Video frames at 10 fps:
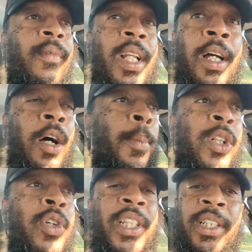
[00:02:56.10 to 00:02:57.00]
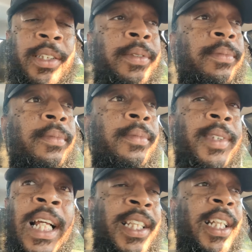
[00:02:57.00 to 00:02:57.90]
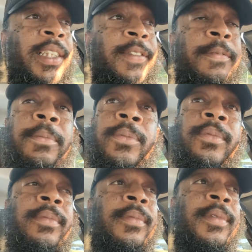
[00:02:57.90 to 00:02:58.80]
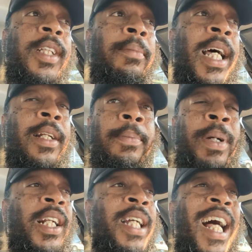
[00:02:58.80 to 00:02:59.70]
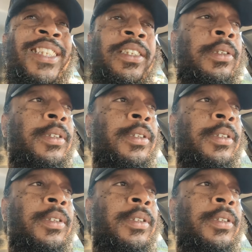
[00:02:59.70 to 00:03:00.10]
Uh, I'm a Christian. That's it. I'm not a Pentecostal.